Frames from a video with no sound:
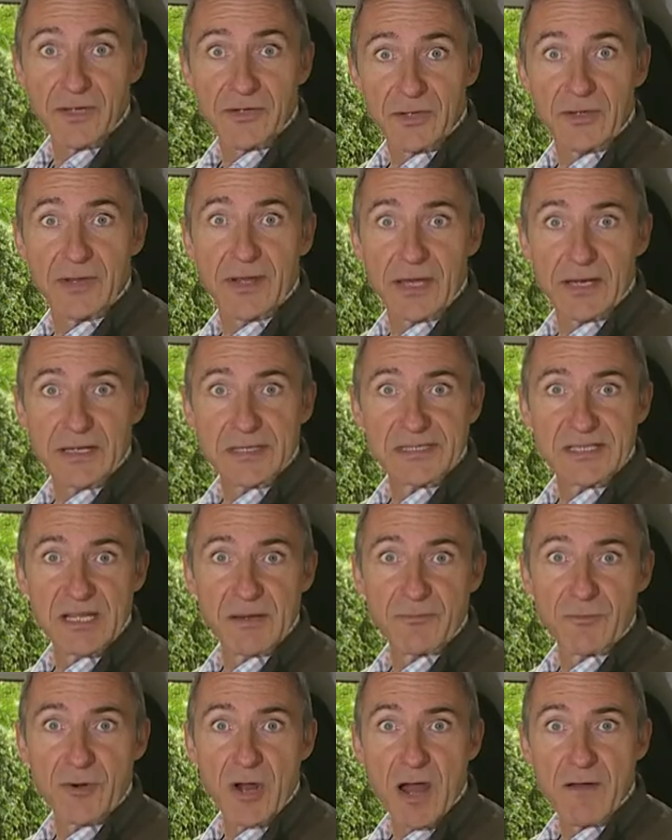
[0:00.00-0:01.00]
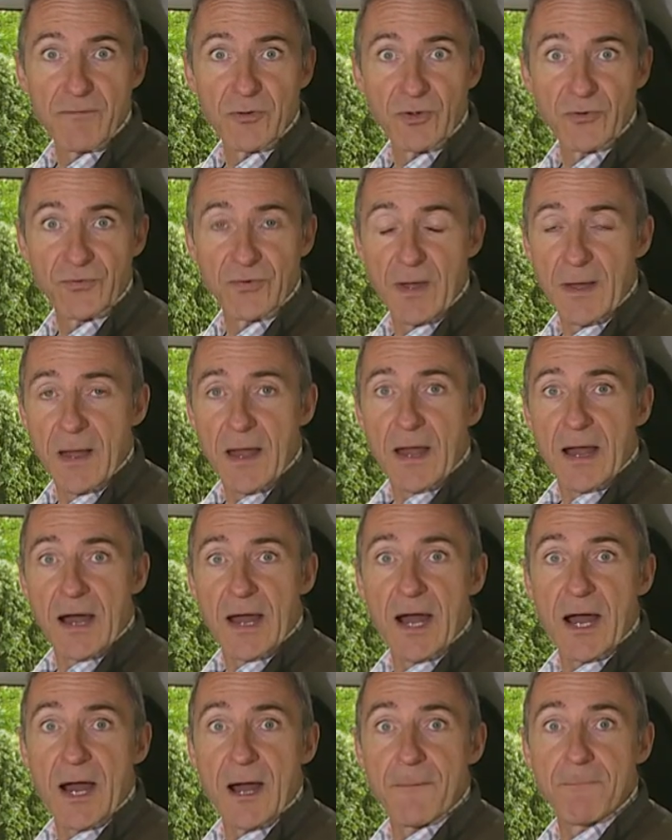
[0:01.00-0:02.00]
you do get in some rivals.
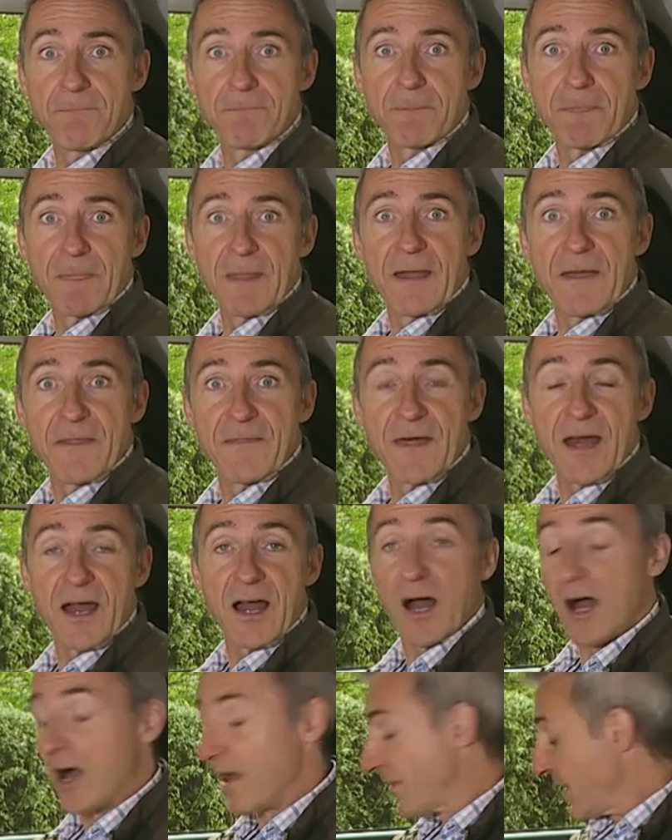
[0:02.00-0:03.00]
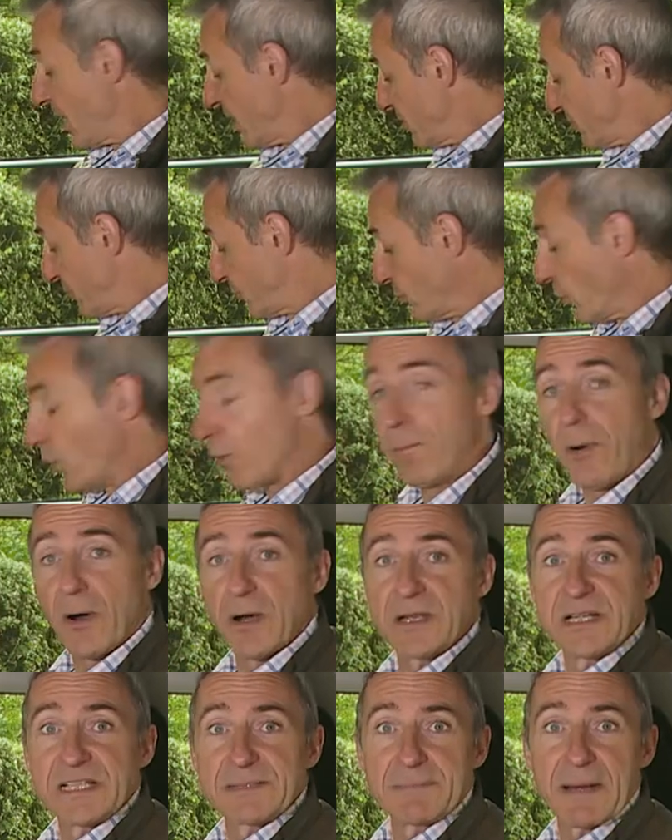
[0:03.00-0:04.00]
There are no door
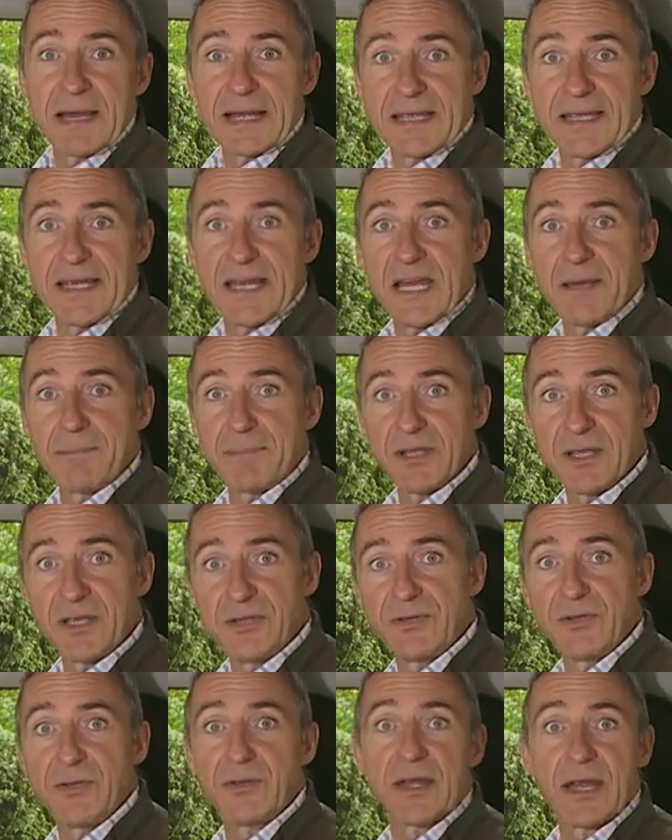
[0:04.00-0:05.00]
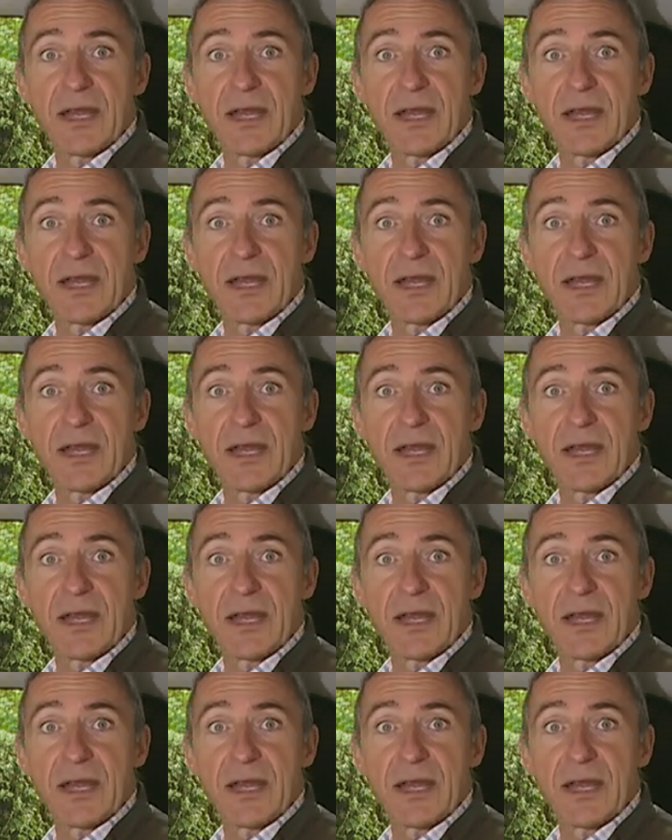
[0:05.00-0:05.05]
pockets back here, but you do